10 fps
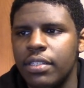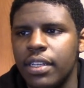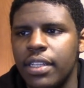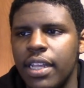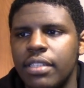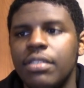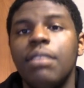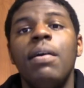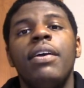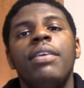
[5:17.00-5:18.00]
things like that. So
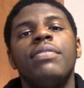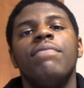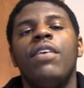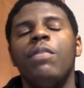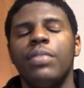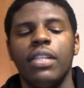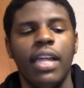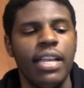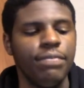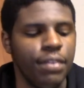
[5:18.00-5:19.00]
somehow he was involved with
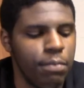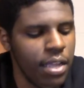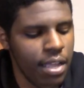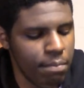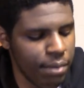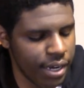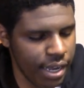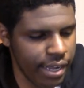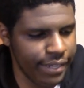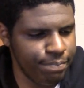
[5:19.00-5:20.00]
the last film.
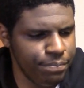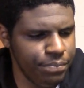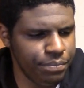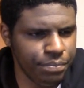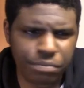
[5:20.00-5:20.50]
But um,